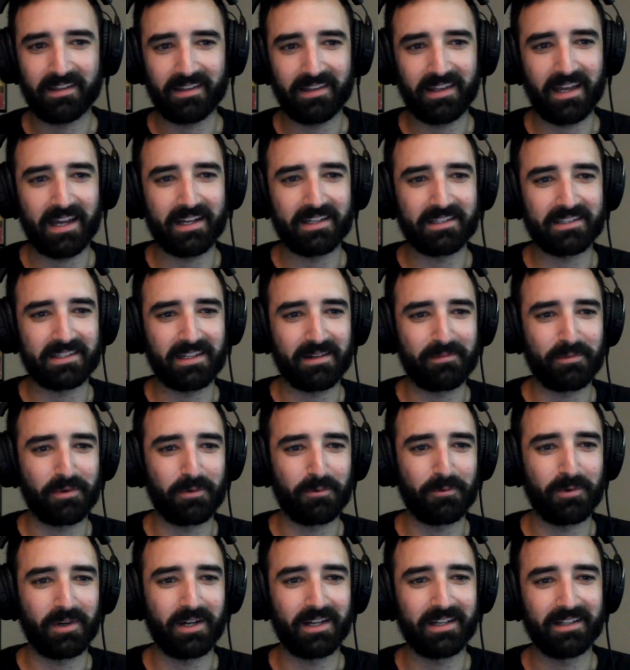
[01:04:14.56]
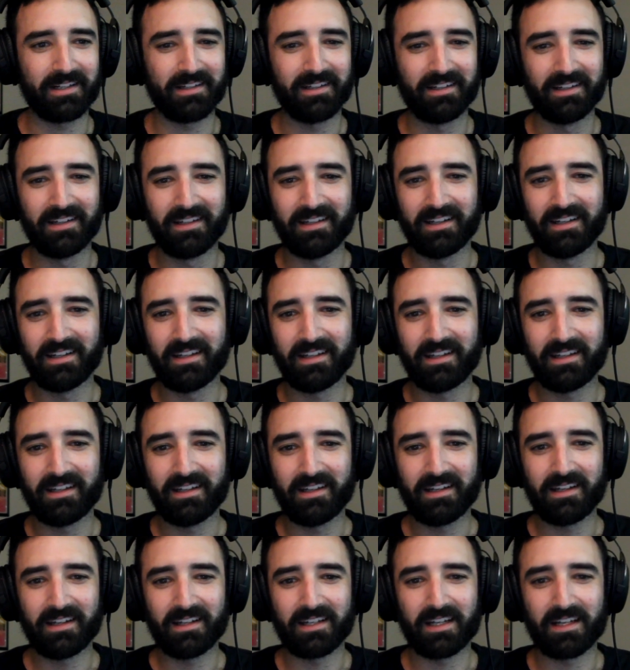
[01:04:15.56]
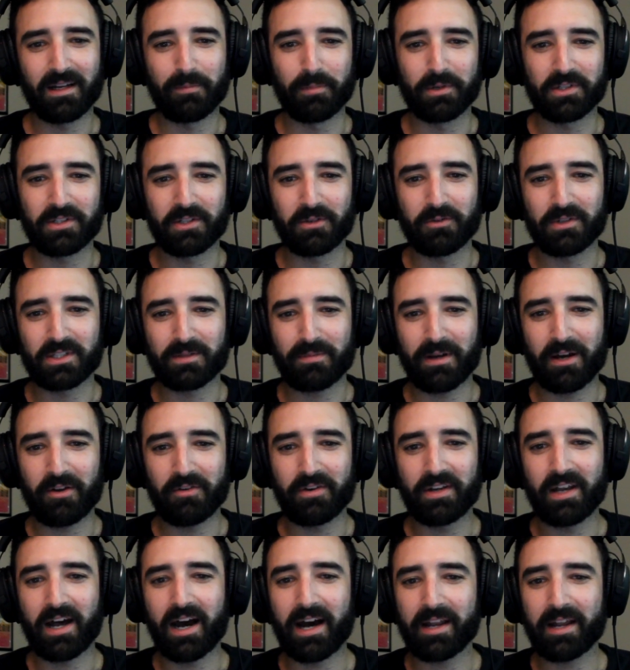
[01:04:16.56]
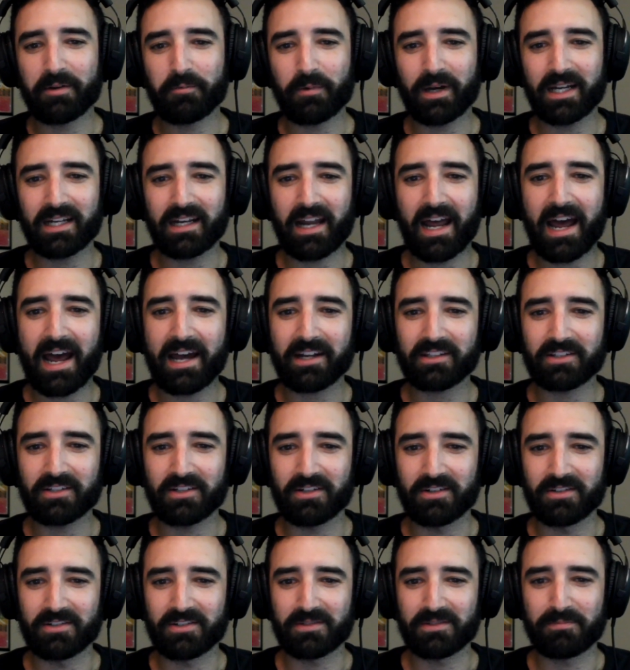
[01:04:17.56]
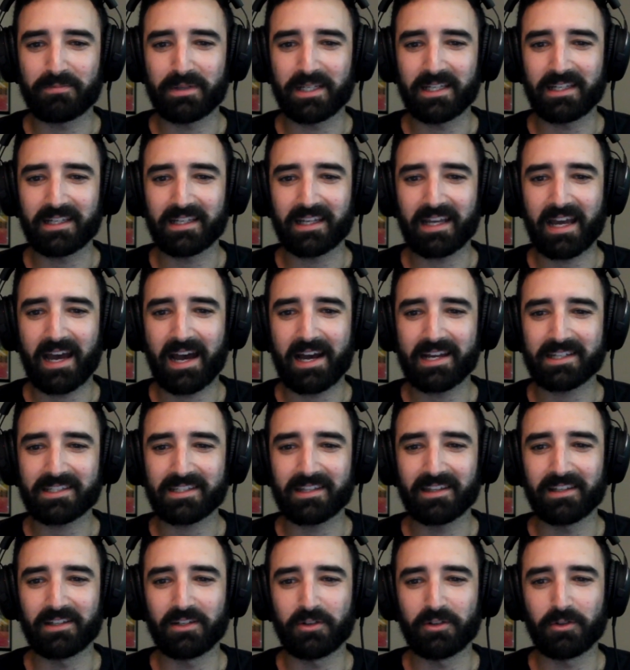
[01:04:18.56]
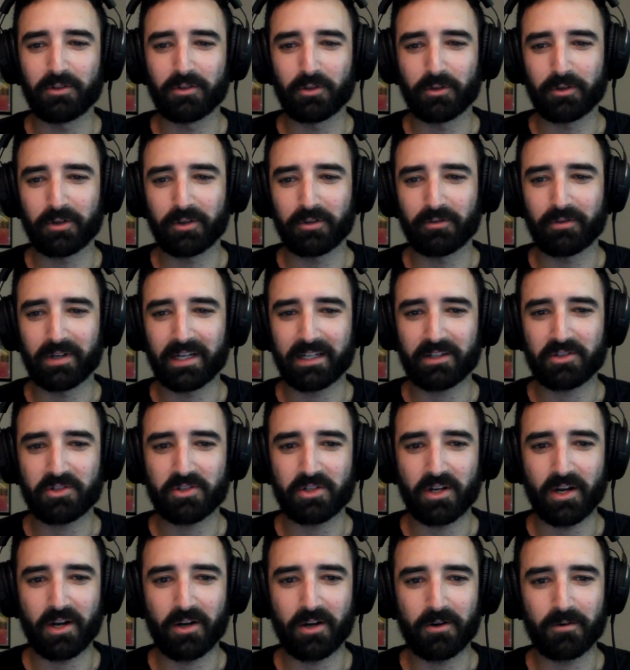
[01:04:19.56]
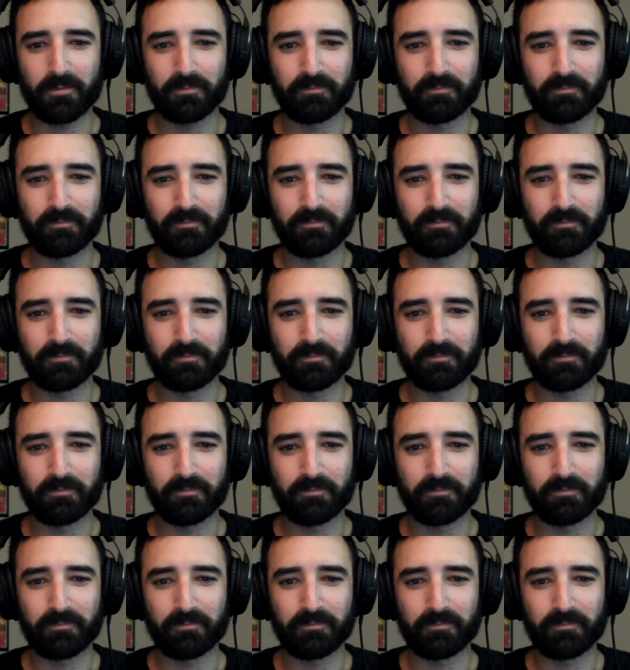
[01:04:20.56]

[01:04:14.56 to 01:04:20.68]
That is number one. Number two is about non-white actors being cast in the new Lord of the Rings show.